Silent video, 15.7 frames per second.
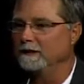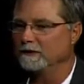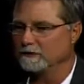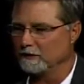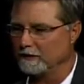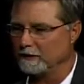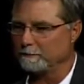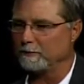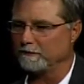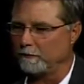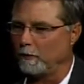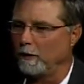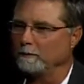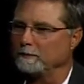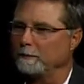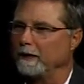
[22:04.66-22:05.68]
so that it
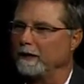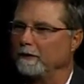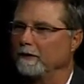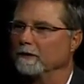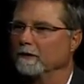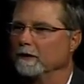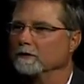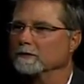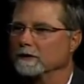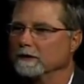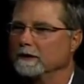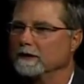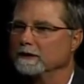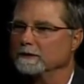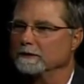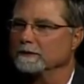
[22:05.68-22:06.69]
performs better under those
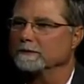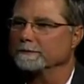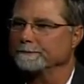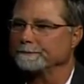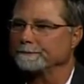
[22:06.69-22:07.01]
conditions.